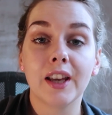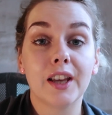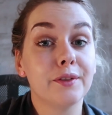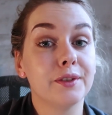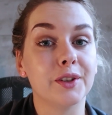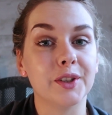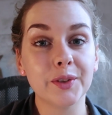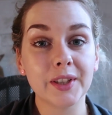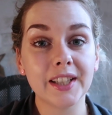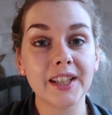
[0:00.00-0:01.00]
If you're
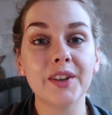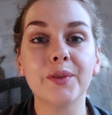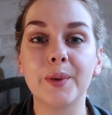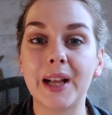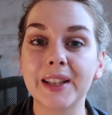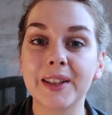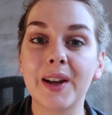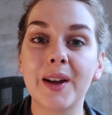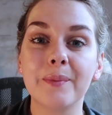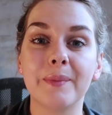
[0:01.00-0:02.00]
new here,
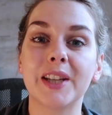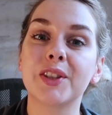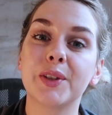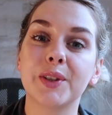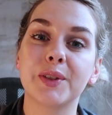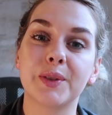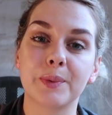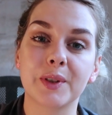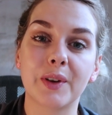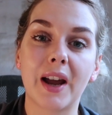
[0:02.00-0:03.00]
welcome. Make sure to
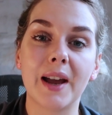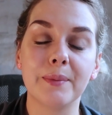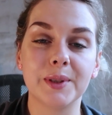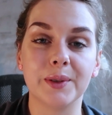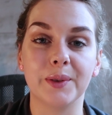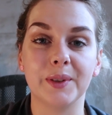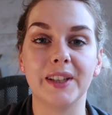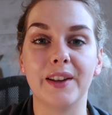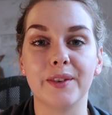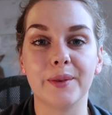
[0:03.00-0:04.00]
subscribe to
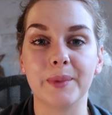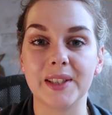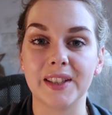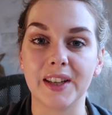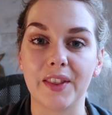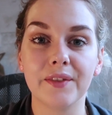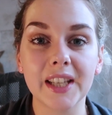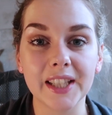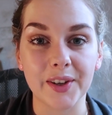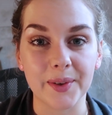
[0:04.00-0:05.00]
never miss another
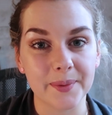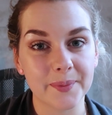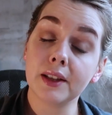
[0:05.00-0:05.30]
video.